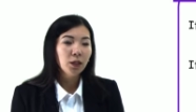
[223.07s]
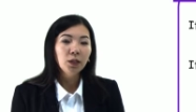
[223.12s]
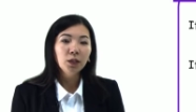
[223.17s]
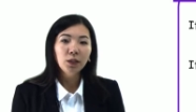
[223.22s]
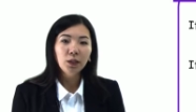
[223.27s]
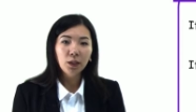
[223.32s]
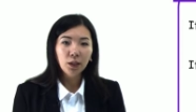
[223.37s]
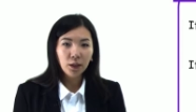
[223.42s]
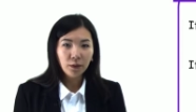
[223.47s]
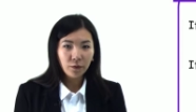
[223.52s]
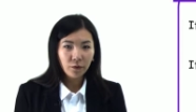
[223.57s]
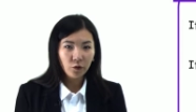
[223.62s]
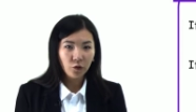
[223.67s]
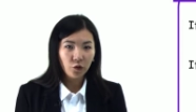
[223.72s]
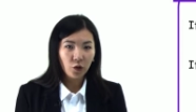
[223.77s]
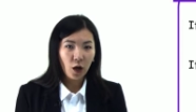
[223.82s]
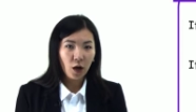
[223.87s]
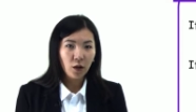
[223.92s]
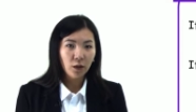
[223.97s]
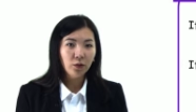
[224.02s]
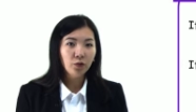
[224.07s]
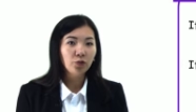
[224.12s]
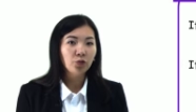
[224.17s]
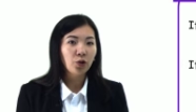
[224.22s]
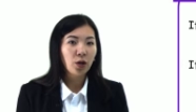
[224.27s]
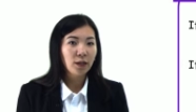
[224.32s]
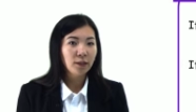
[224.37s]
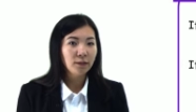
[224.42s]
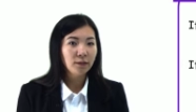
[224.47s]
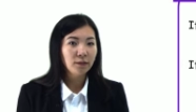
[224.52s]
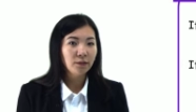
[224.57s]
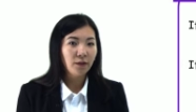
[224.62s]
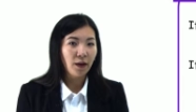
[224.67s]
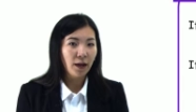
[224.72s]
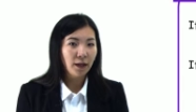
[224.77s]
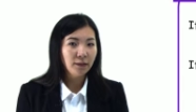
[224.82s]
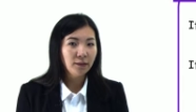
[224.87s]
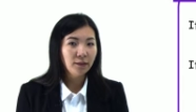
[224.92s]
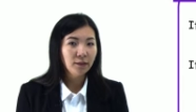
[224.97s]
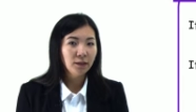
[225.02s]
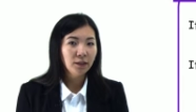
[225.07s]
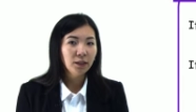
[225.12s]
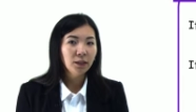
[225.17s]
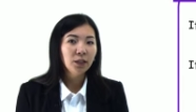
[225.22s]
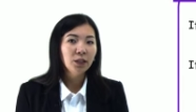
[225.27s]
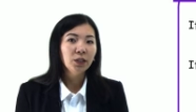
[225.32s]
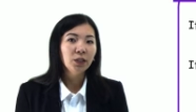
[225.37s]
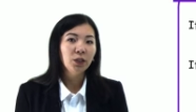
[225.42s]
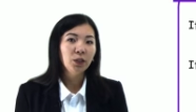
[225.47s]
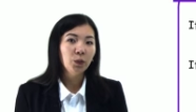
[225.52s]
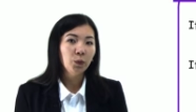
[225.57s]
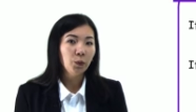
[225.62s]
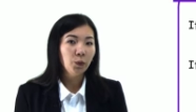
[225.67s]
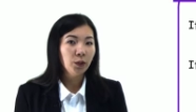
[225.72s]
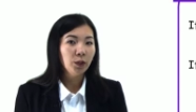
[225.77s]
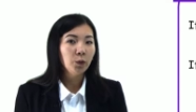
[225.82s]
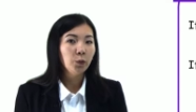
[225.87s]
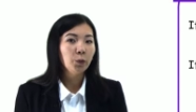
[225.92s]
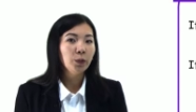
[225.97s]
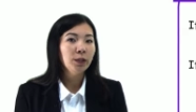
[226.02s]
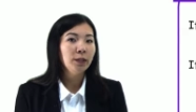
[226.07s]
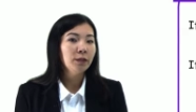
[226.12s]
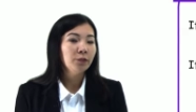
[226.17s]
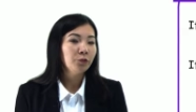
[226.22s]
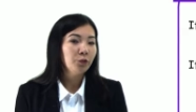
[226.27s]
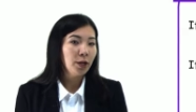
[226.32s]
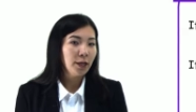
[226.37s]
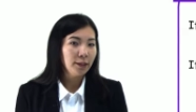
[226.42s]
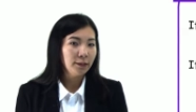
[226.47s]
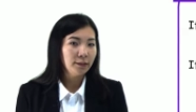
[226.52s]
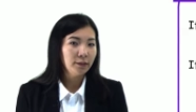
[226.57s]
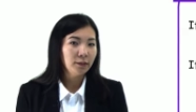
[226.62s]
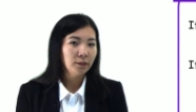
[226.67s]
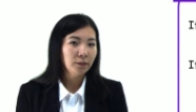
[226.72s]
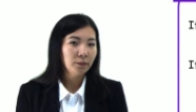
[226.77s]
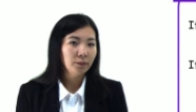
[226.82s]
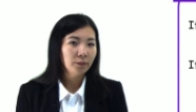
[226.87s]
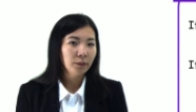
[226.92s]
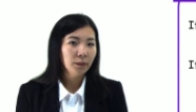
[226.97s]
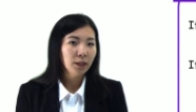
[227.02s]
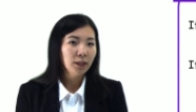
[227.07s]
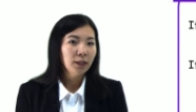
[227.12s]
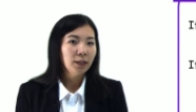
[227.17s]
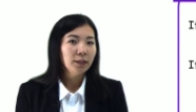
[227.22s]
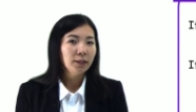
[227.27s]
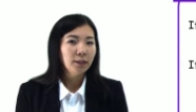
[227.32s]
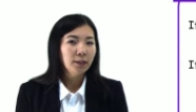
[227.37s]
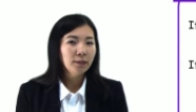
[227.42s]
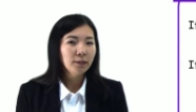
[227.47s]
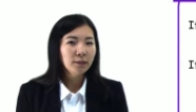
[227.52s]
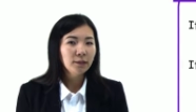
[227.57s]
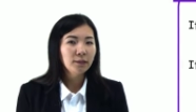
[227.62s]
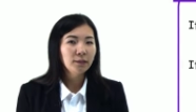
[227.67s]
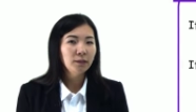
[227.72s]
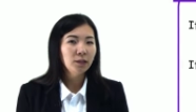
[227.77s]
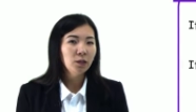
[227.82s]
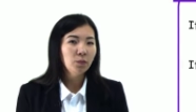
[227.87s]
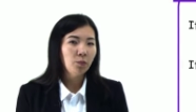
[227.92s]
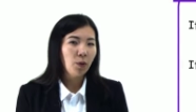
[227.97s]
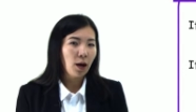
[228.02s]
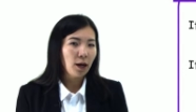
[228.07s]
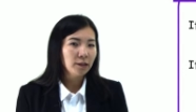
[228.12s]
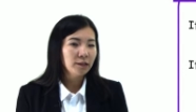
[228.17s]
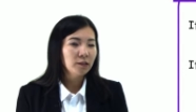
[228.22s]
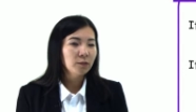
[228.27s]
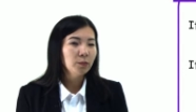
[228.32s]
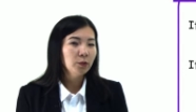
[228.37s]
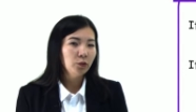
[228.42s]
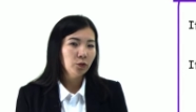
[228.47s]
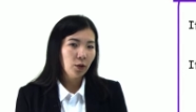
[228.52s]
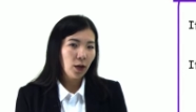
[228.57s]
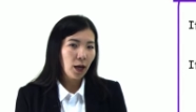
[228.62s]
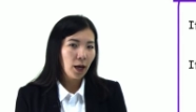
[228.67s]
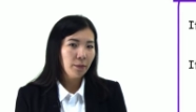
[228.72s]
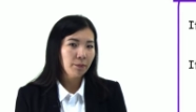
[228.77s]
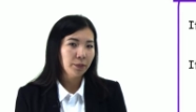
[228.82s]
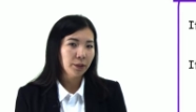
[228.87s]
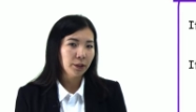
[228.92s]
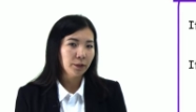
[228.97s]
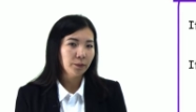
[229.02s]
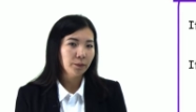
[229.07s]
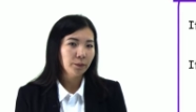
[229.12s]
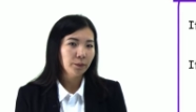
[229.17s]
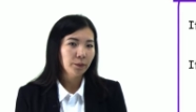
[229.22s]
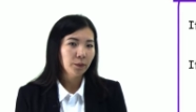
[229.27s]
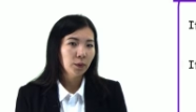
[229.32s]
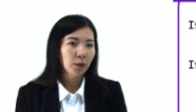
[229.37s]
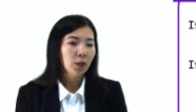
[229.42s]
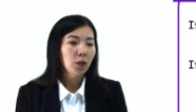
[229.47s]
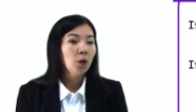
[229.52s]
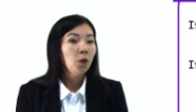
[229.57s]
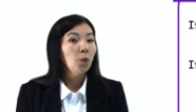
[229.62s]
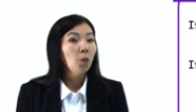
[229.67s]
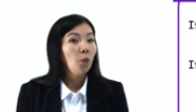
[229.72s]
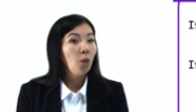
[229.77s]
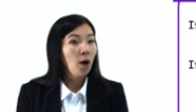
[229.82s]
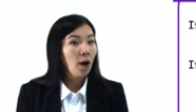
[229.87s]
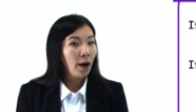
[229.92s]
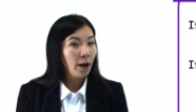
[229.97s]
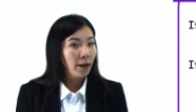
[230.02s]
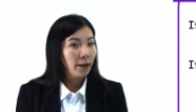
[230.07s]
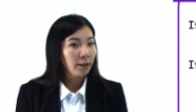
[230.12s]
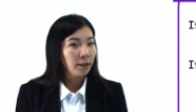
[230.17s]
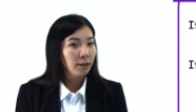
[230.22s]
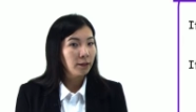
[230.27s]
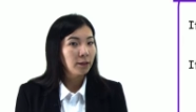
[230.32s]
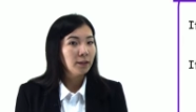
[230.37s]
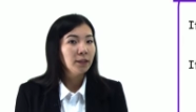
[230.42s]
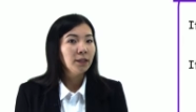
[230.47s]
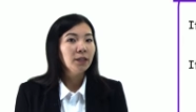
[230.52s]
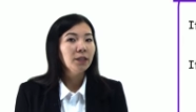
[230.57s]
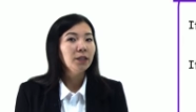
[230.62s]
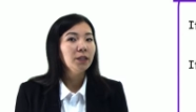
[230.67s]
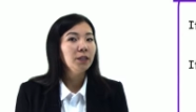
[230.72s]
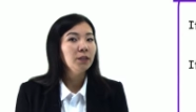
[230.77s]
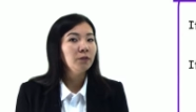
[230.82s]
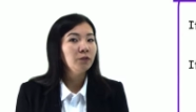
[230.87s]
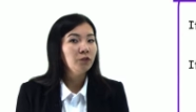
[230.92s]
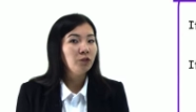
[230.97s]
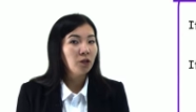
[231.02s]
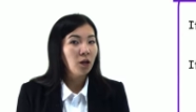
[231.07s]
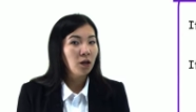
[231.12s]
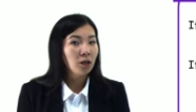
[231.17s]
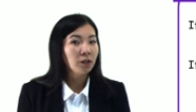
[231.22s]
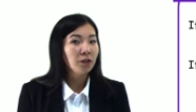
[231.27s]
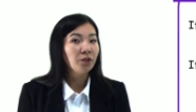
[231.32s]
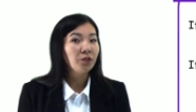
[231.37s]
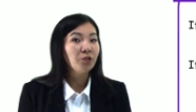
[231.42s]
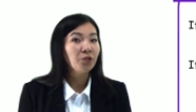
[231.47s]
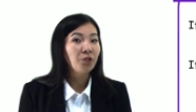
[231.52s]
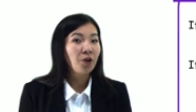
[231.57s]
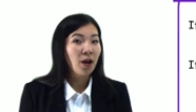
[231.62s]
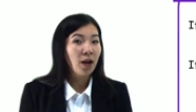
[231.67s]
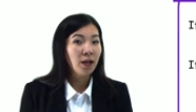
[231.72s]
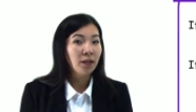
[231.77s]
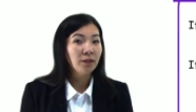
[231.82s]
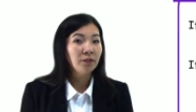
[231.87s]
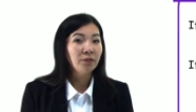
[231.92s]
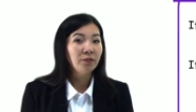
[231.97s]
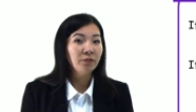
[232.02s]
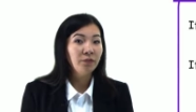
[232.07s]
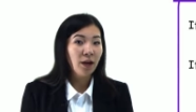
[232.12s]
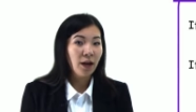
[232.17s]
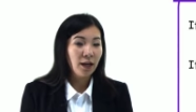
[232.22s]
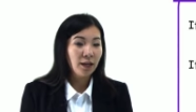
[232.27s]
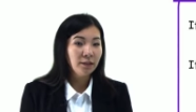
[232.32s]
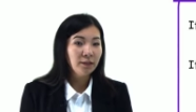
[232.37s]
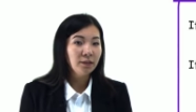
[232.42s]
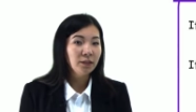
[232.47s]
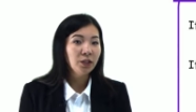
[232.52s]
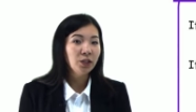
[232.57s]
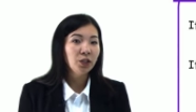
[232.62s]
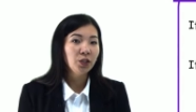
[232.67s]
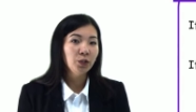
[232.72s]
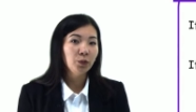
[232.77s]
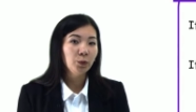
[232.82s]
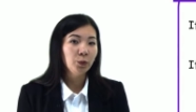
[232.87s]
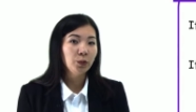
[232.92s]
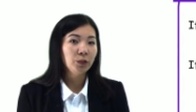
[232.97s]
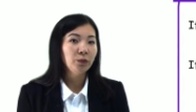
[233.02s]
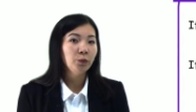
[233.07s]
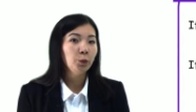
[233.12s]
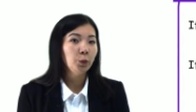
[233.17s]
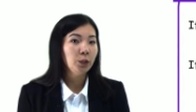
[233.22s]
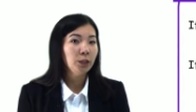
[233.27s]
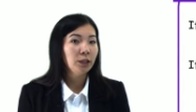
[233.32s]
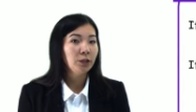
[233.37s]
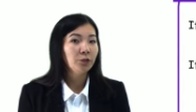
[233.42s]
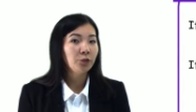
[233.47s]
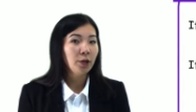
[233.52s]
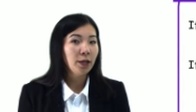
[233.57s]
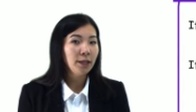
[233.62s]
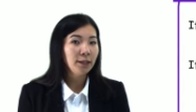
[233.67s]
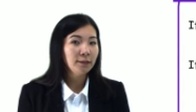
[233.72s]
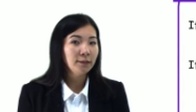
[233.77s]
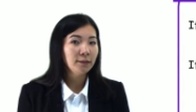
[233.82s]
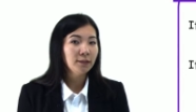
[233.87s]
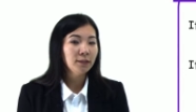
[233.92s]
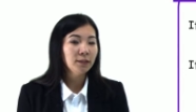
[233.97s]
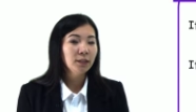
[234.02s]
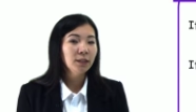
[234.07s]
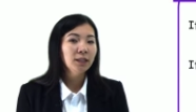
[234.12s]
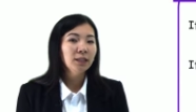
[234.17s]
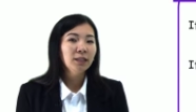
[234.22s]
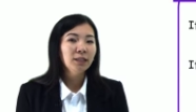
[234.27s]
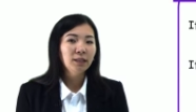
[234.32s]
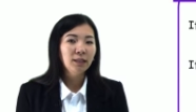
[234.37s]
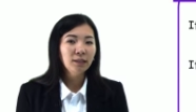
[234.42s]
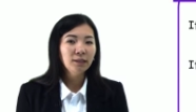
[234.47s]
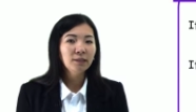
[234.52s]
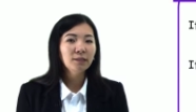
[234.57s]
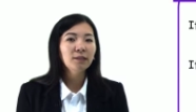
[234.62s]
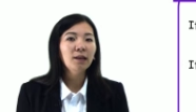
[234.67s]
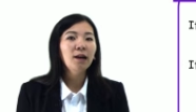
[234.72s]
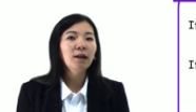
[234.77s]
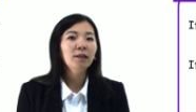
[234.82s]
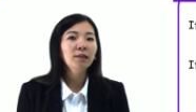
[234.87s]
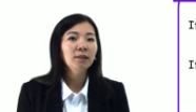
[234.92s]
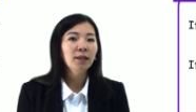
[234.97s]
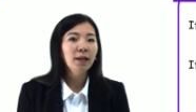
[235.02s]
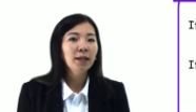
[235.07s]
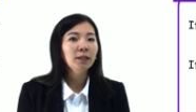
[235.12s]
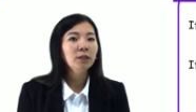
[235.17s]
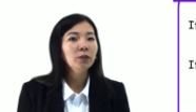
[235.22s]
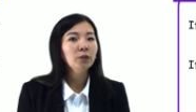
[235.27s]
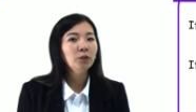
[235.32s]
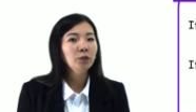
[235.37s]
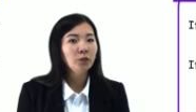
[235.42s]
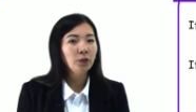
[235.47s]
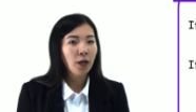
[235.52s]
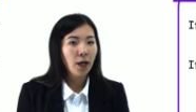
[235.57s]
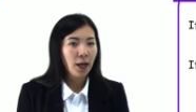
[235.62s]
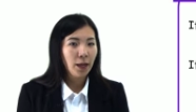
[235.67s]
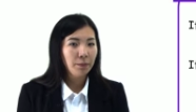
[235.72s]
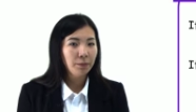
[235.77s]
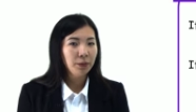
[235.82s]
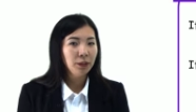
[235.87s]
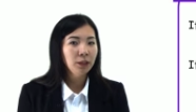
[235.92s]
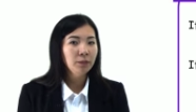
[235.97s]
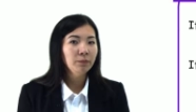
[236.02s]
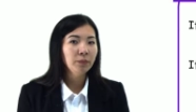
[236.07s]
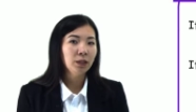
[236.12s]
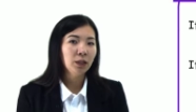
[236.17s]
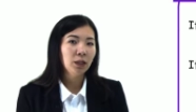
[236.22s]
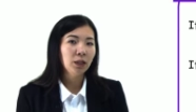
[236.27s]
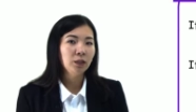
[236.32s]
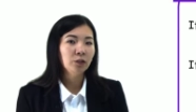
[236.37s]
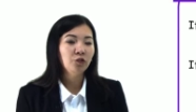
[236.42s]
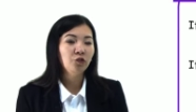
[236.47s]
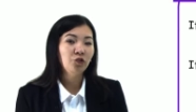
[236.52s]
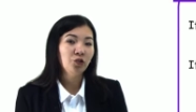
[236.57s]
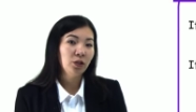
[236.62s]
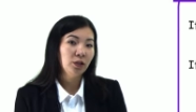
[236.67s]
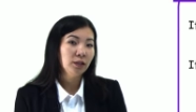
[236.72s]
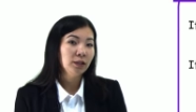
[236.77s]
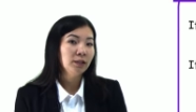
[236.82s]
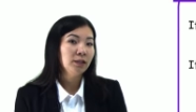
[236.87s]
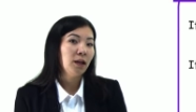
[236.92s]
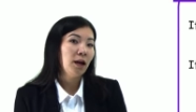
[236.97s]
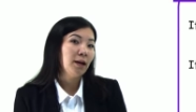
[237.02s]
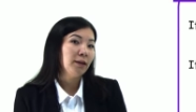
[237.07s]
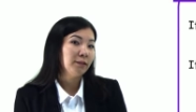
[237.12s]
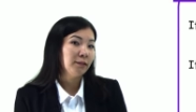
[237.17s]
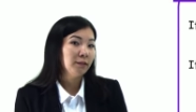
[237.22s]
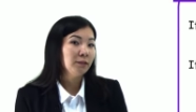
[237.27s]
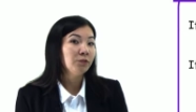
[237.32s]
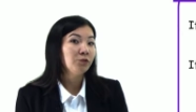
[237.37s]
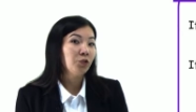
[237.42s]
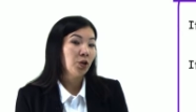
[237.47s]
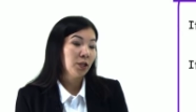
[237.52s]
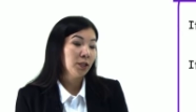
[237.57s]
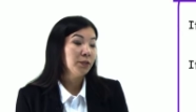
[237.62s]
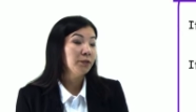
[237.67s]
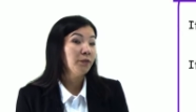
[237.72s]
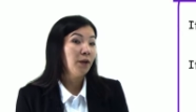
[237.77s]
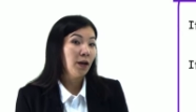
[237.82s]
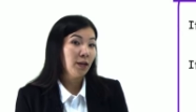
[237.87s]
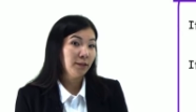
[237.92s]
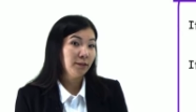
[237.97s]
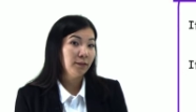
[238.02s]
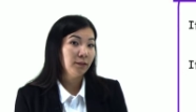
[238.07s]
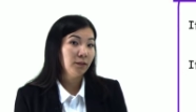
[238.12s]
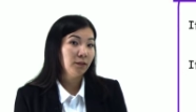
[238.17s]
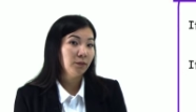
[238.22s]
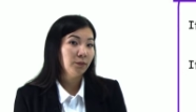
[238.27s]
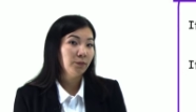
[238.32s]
if John runs fast, he will win the race. This is still possible to happen. While if John ran fast, he would win the race. This is unlikely to happen because John doesn't run fast.